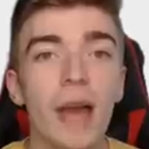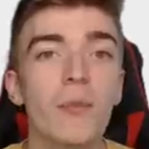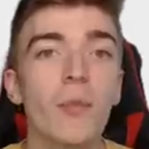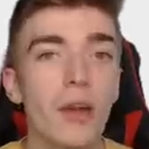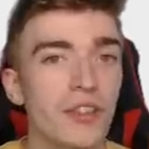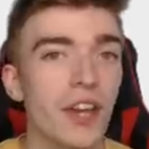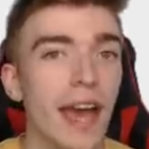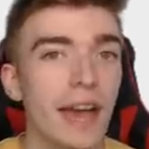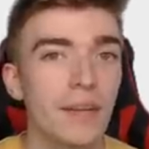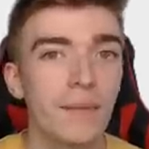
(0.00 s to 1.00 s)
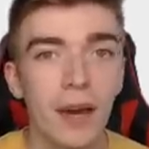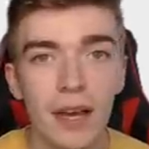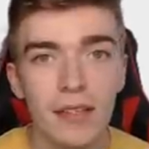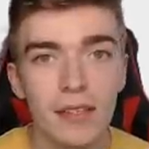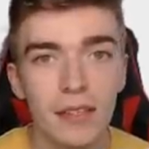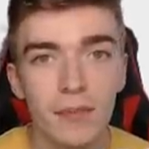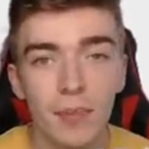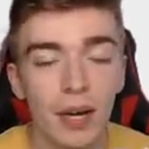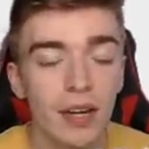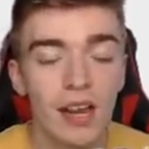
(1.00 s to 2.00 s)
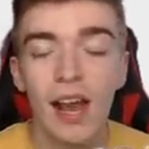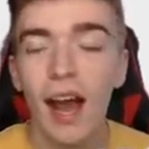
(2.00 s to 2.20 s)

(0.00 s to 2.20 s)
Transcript: I wish I had in person, but